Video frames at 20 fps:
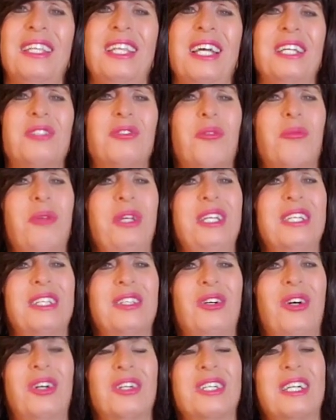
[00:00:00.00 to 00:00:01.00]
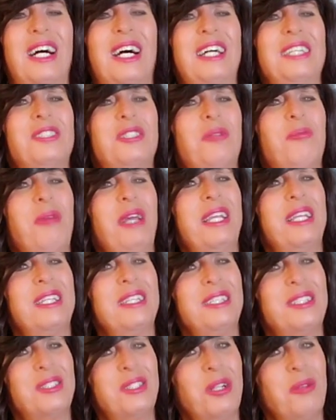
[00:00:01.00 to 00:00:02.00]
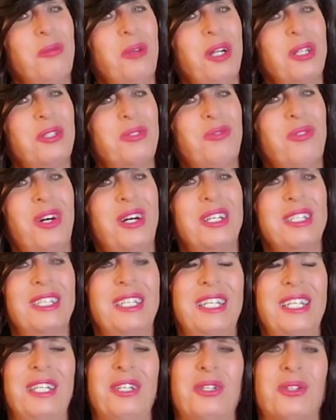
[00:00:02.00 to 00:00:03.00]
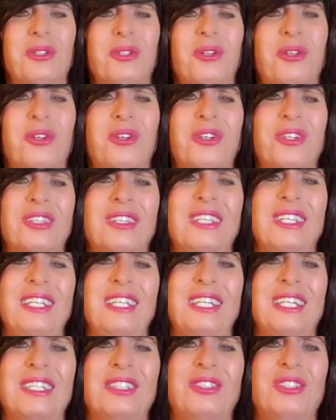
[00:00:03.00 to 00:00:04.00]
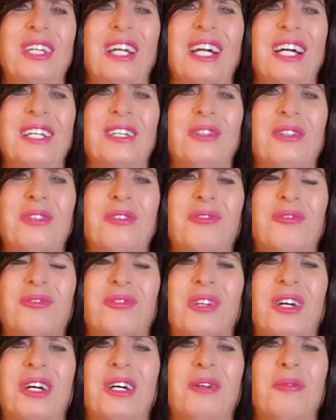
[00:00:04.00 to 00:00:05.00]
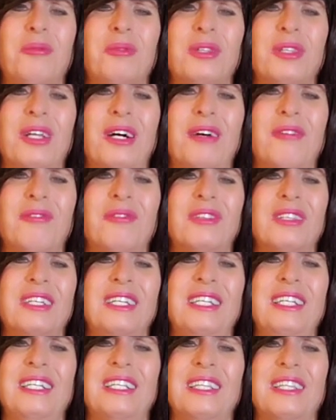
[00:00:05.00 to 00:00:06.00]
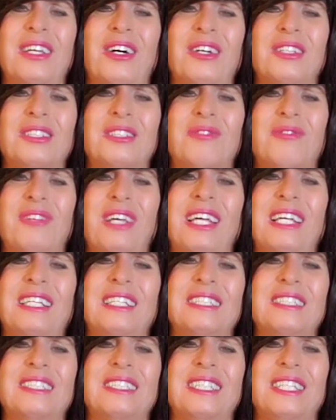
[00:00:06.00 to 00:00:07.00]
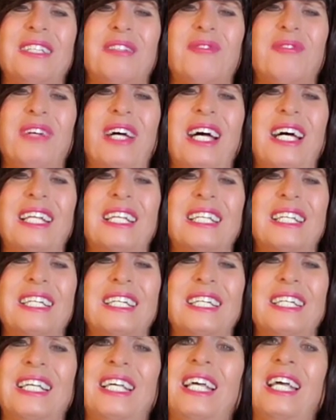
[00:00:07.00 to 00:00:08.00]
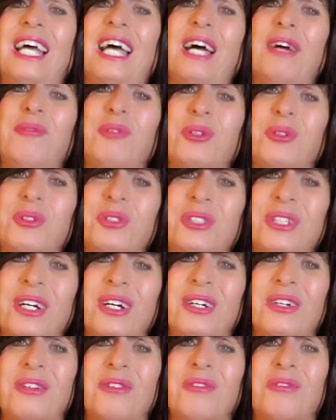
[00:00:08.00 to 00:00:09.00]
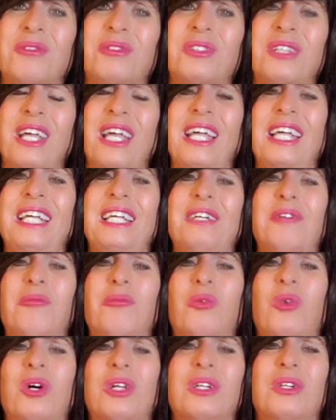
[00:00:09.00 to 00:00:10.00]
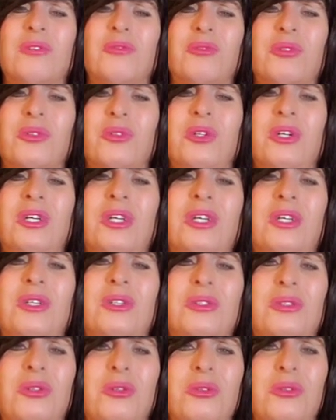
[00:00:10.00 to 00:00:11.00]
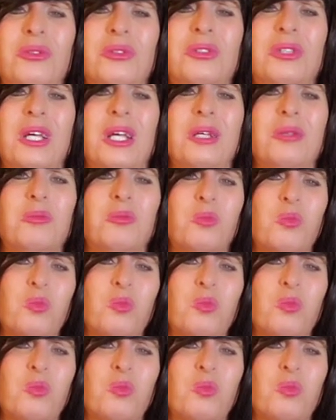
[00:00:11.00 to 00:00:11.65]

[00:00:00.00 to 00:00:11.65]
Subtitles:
Thanks for being along, guys, and making it so much fun here on the channel from lovely Las Vegas, Nevada. Have yourselves a wonderful Tuesday.